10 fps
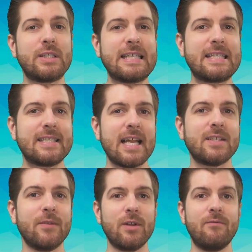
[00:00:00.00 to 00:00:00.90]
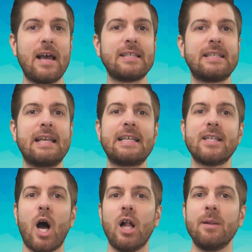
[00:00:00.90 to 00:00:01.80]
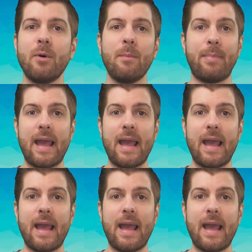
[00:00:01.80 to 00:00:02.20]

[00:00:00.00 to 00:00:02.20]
successful investing is all about